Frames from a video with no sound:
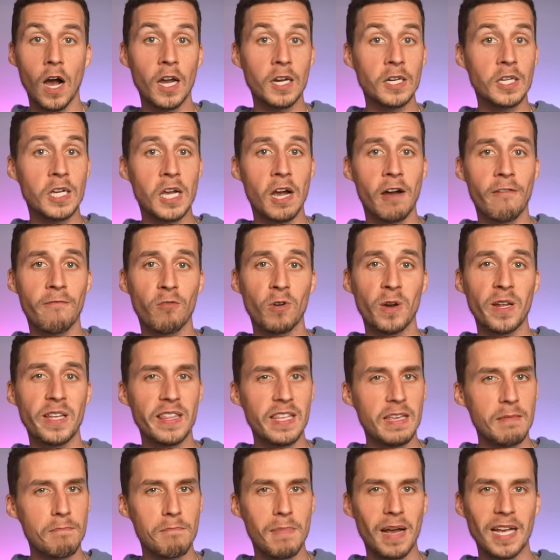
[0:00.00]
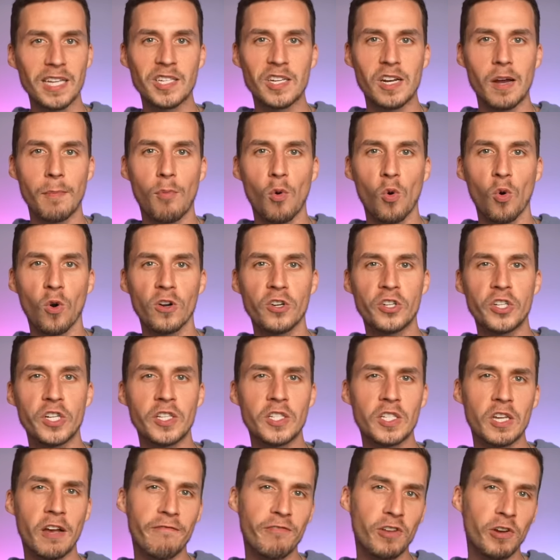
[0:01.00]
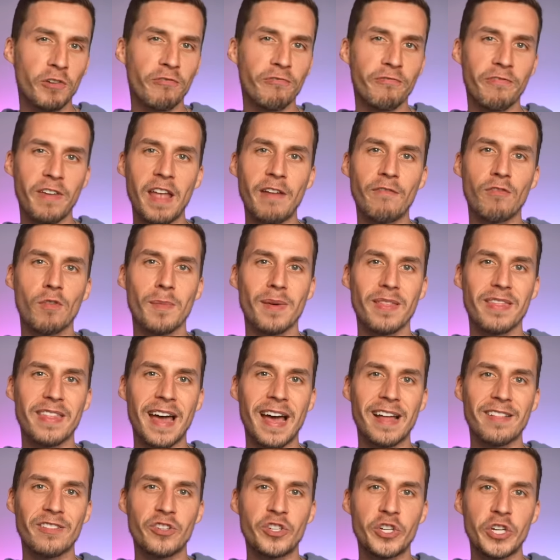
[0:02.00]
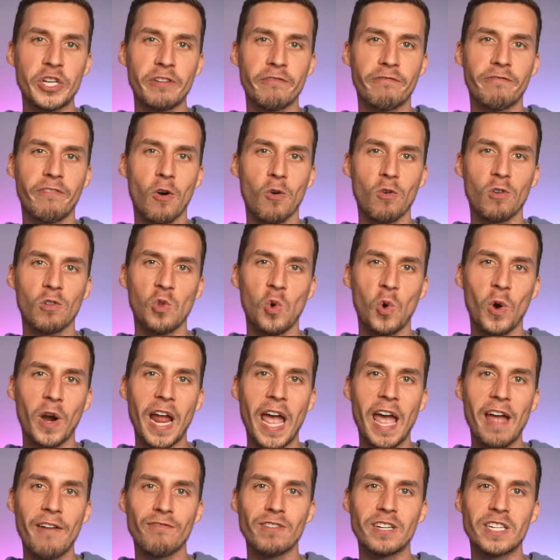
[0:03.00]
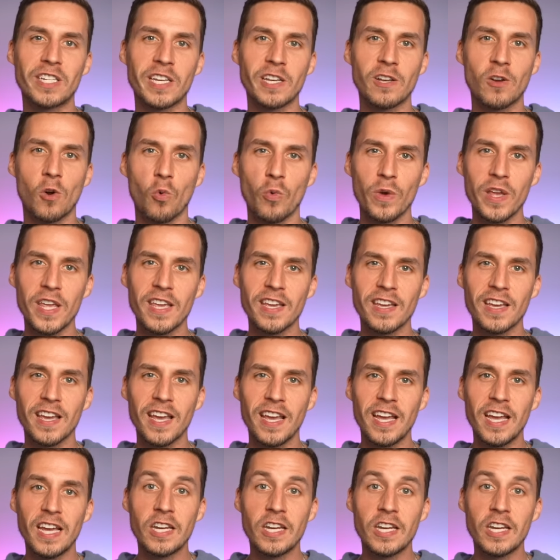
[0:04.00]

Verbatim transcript: uncovering the messed up origins of your favorite mythology and folklore every single week,